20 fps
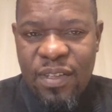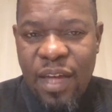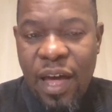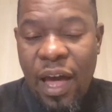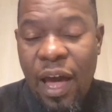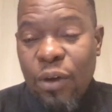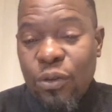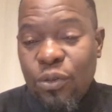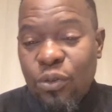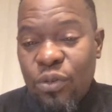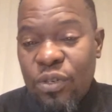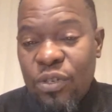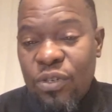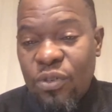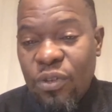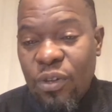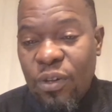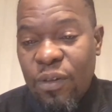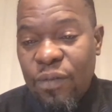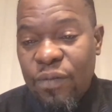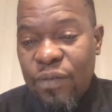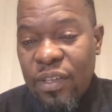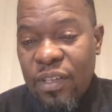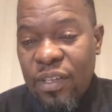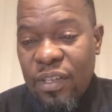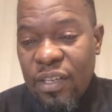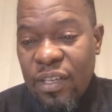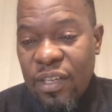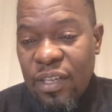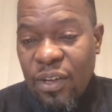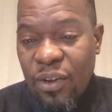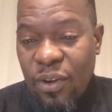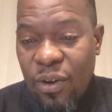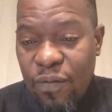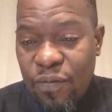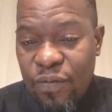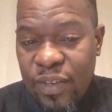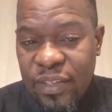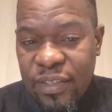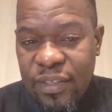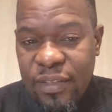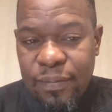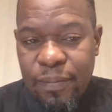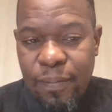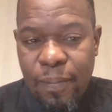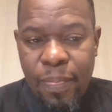How to Resolve a Conflict.